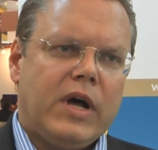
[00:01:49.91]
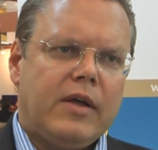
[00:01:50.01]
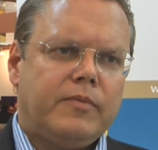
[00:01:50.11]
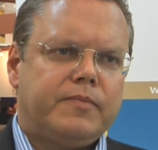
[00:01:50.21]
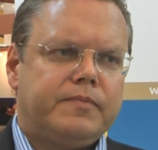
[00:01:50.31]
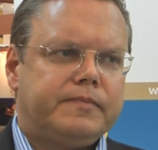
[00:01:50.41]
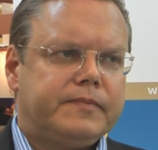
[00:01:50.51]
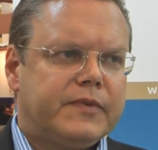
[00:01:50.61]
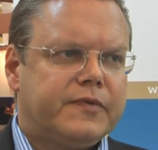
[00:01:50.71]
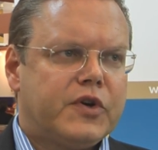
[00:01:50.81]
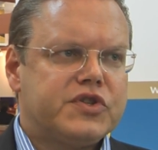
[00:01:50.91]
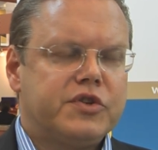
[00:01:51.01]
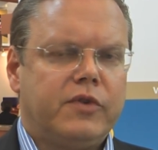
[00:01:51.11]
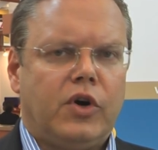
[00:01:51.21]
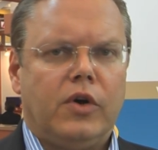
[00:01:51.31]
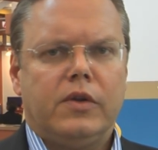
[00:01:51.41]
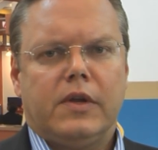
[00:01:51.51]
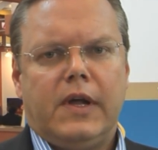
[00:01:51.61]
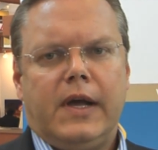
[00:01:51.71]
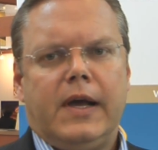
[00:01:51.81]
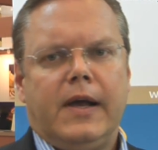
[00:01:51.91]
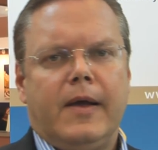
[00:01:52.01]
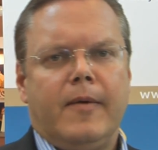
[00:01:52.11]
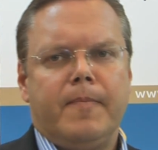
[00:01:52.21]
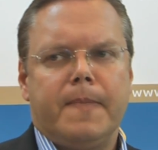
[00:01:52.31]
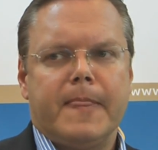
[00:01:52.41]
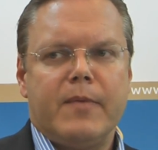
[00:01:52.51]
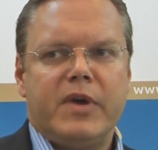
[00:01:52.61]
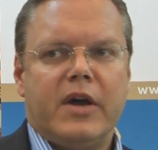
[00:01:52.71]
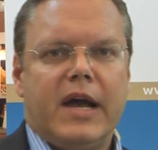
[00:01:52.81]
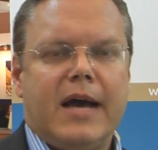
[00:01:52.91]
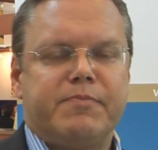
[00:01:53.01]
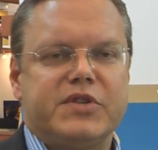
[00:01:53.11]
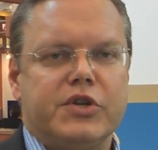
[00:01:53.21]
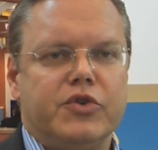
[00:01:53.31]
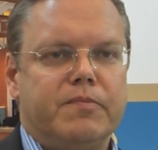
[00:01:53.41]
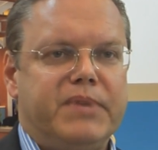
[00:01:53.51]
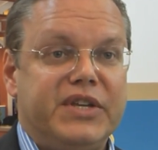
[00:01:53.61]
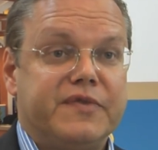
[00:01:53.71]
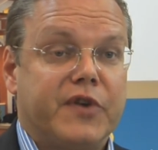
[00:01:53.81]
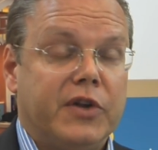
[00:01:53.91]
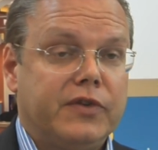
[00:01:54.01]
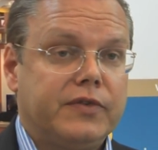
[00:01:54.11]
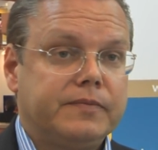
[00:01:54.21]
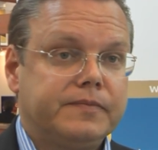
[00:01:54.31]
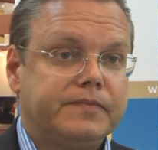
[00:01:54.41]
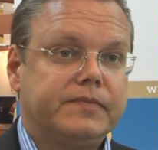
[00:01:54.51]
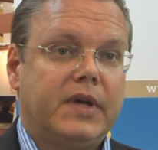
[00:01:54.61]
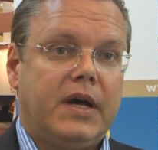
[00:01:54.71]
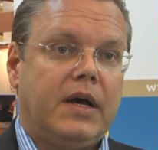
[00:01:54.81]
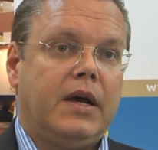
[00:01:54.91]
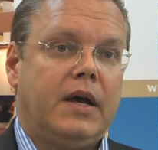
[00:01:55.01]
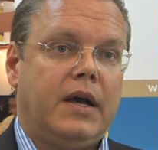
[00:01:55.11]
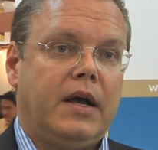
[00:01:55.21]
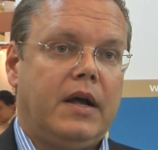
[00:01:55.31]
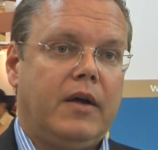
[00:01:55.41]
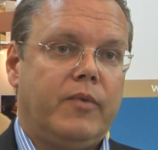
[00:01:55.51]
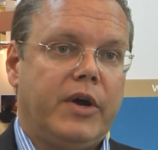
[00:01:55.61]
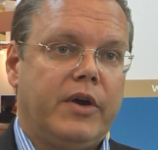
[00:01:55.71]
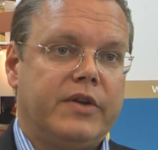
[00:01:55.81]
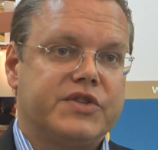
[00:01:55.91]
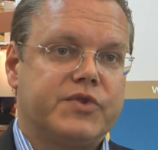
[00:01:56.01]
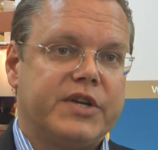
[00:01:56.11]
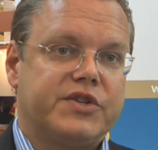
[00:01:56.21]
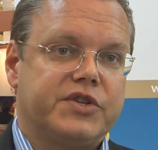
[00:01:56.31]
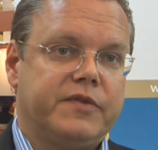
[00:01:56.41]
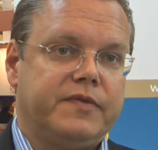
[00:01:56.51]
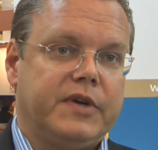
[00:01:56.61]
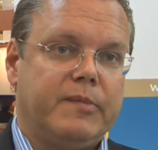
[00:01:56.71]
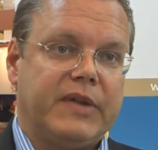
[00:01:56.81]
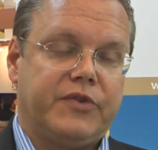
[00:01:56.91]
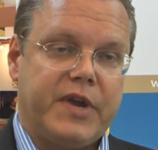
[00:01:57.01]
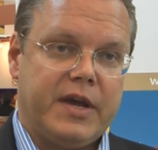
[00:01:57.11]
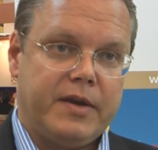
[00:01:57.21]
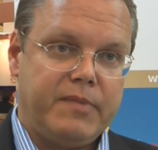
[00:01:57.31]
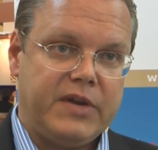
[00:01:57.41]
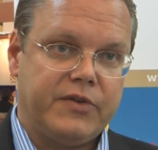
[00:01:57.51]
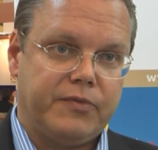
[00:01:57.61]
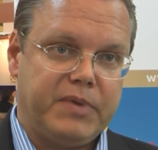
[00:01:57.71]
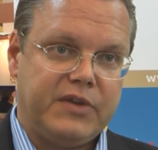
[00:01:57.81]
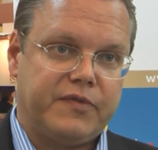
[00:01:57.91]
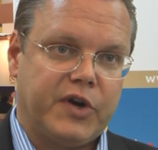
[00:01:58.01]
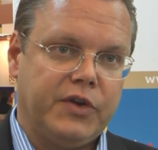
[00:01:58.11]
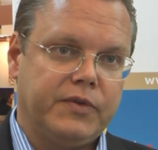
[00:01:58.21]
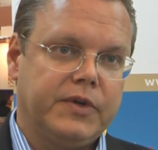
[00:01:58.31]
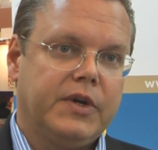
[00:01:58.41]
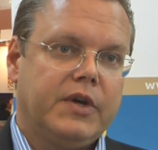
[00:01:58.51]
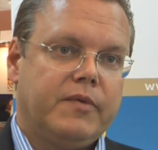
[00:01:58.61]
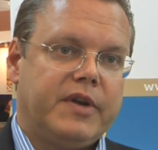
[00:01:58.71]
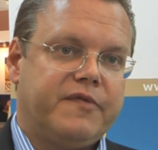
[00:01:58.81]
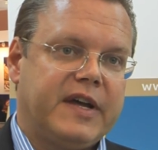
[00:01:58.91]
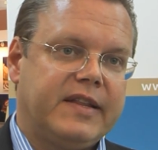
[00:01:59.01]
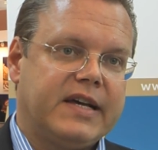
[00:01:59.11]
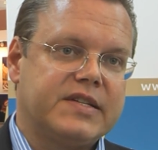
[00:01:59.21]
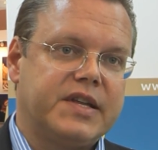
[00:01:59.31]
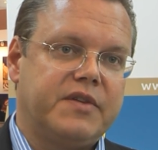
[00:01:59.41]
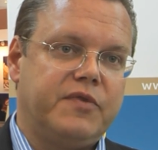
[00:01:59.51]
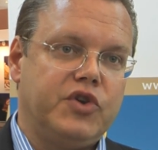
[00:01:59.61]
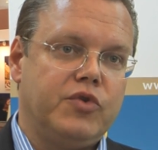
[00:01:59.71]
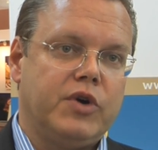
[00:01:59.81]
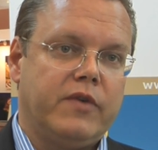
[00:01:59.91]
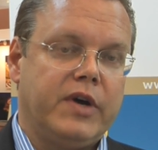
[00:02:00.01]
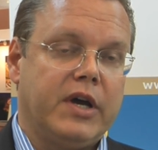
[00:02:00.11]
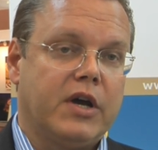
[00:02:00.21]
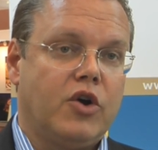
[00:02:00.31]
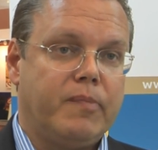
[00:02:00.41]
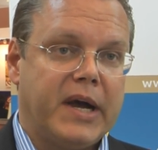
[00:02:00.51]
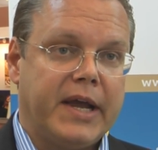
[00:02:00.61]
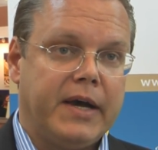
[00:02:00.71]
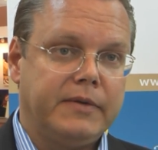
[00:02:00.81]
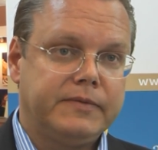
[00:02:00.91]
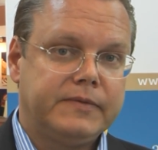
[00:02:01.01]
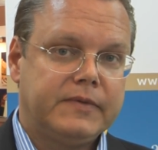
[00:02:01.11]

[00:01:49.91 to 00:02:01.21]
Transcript: Well, First of all, um, we are absolute beachfront. Uh, we are in a stretch of about 300 meters beachfront with a fantastic view of uh, Koh Phangan.